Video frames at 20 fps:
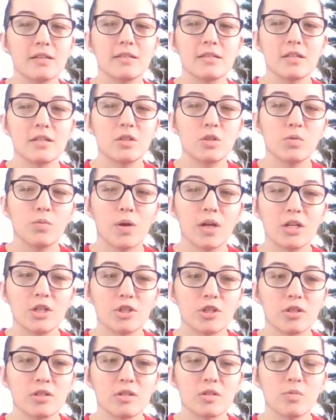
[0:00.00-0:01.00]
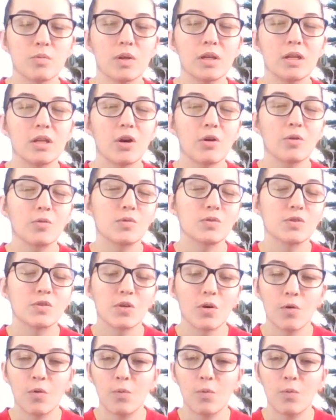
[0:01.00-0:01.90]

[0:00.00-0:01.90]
situations we know so